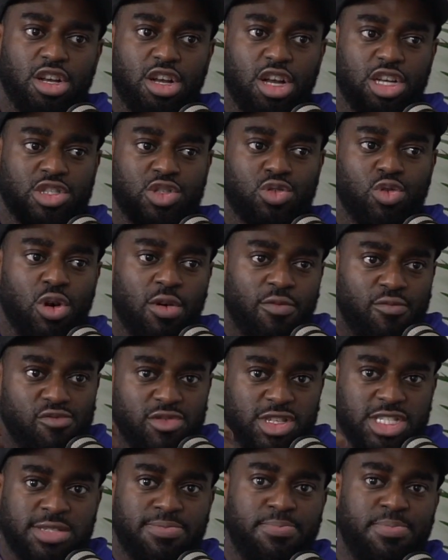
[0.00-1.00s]
a sort of
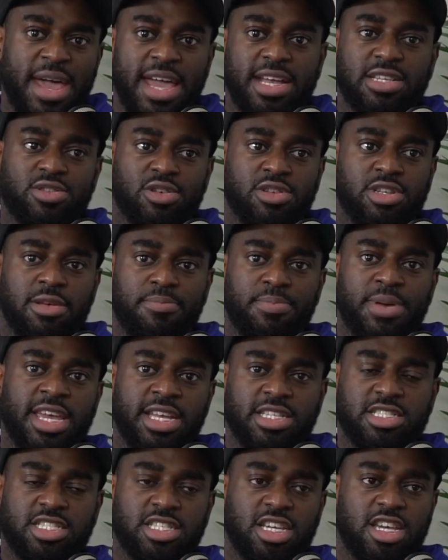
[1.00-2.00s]
respect on the
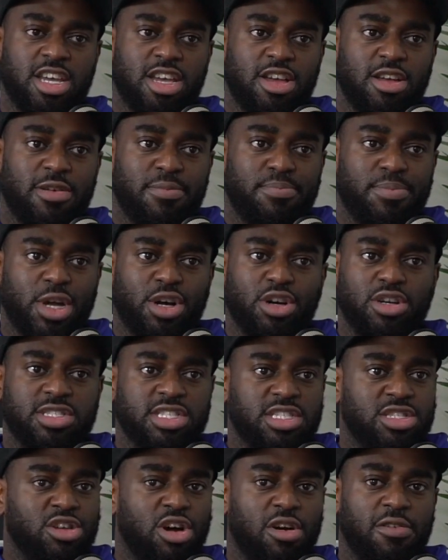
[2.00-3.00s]
pitch because
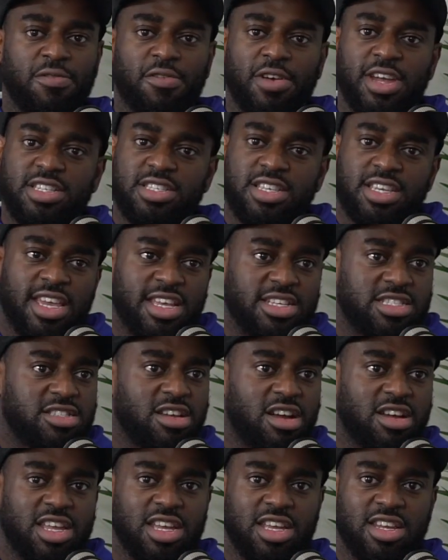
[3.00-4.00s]
he's not afraid to get
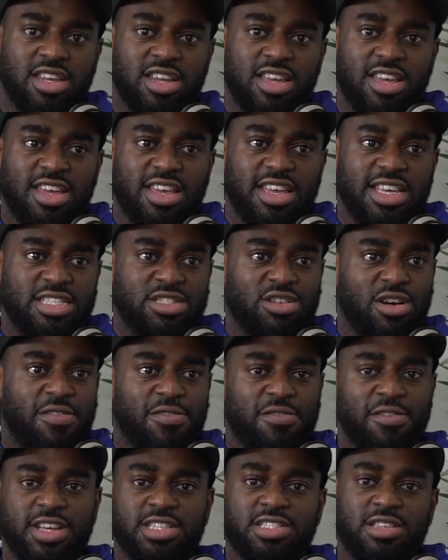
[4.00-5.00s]
stuck in. He's not
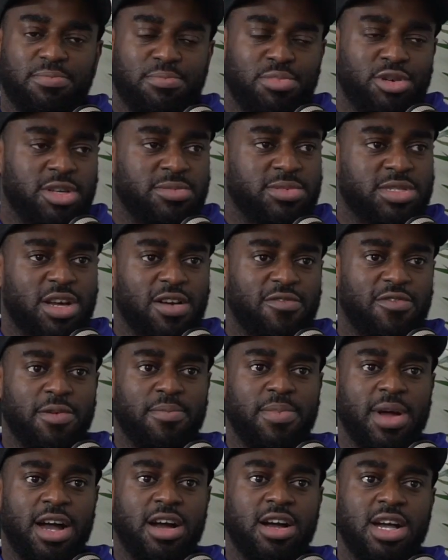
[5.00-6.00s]
afraid to put himself
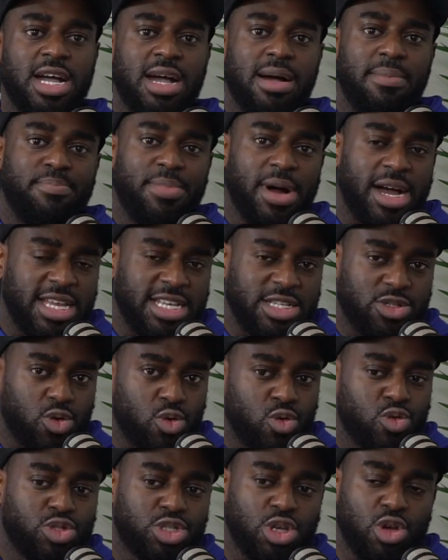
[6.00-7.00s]
about, but he's
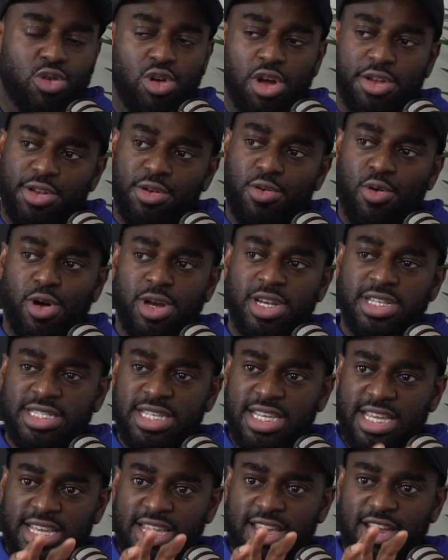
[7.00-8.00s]
also got the
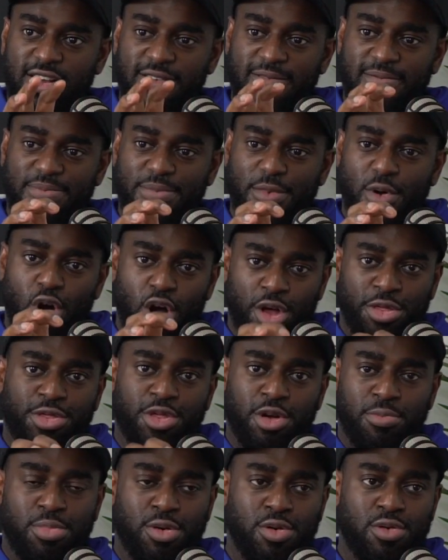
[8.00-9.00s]
quality on
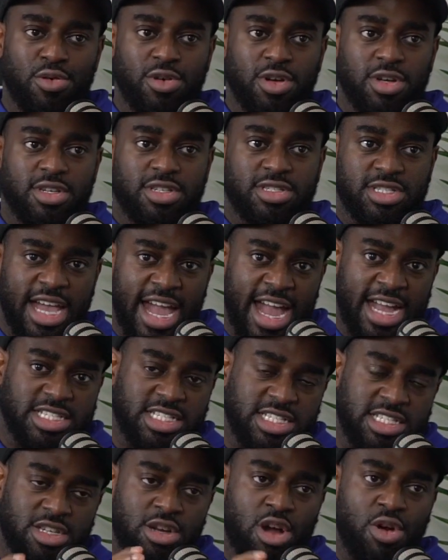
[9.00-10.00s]
the ball to
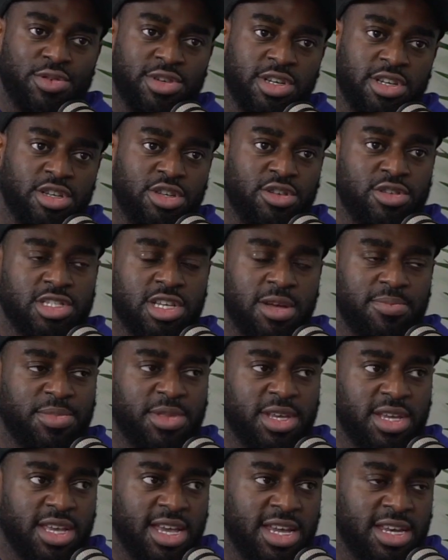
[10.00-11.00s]
actually go on and do
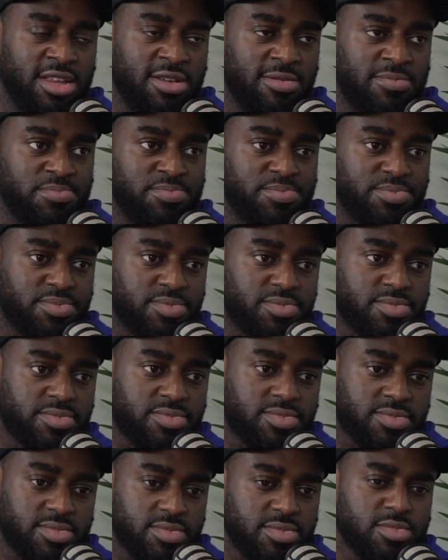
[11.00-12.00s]
something. And
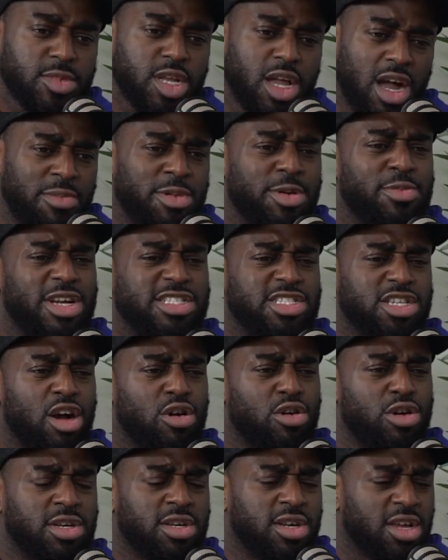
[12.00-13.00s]
I remember at
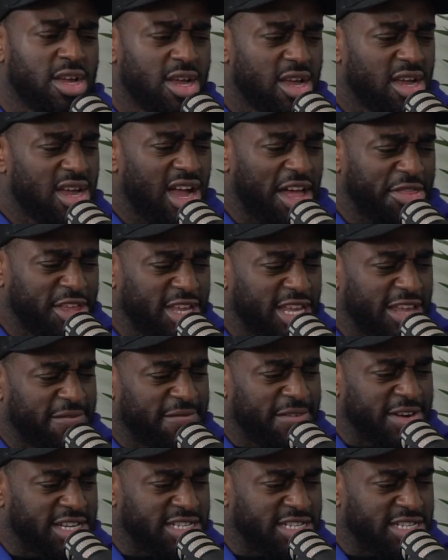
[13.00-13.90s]
Charlton, I think he